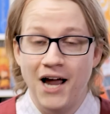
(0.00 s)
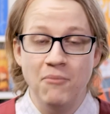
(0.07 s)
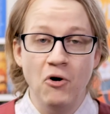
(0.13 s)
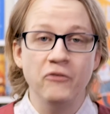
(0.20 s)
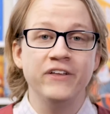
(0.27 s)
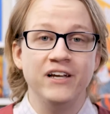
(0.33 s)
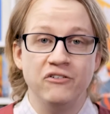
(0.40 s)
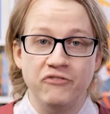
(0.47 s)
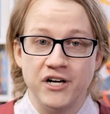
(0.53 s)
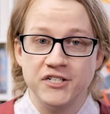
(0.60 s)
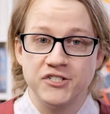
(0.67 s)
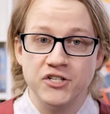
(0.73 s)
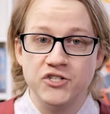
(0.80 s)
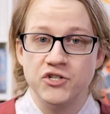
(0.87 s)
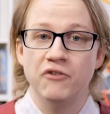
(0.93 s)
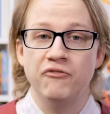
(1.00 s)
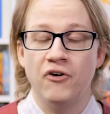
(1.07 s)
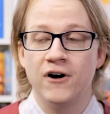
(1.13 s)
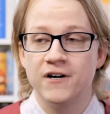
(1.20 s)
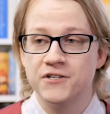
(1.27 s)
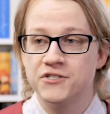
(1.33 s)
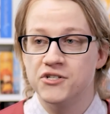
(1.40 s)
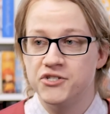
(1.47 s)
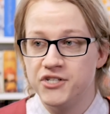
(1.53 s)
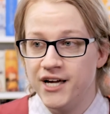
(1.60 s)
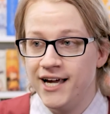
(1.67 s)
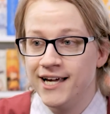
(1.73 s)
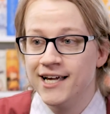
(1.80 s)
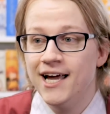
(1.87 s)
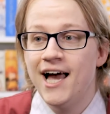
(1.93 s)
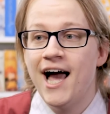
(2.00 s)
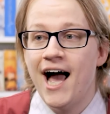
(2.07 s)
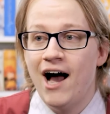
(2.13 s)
I am only invested so far as to seeing